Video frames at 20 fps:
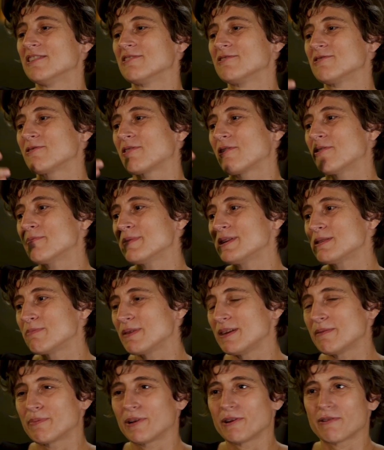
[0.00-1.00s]
to go meet
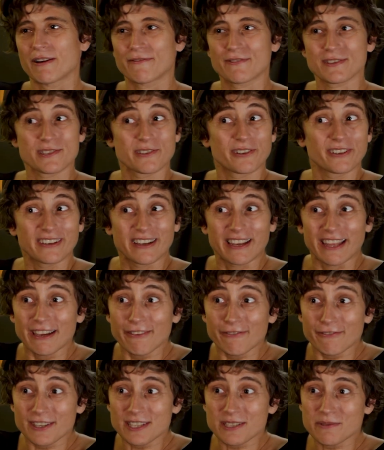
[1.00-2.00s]
people who have a certain
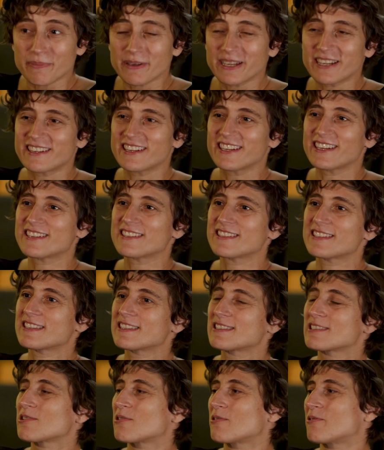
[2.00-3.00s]
life
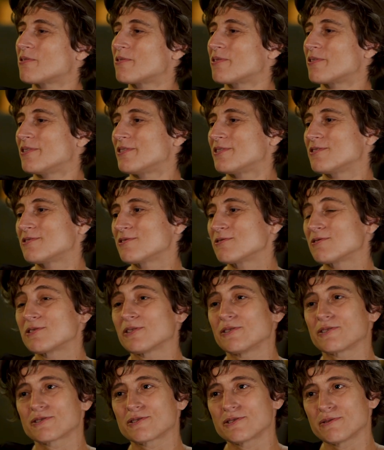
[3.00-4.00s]
experience, or to
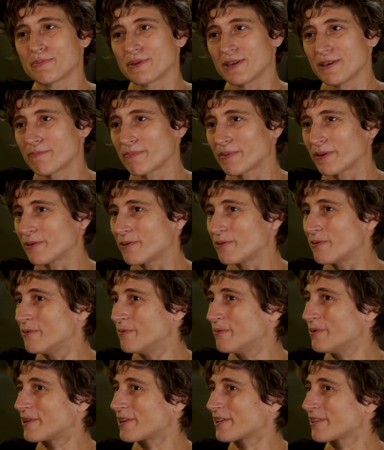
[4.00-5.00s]
talk to people who
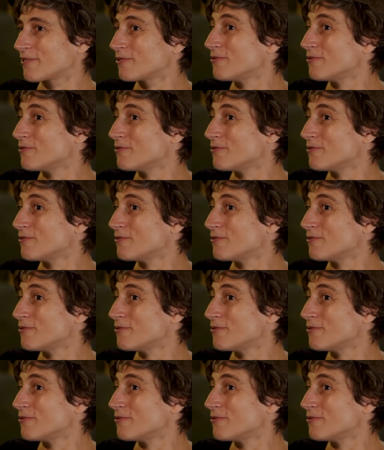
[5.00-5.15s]
work,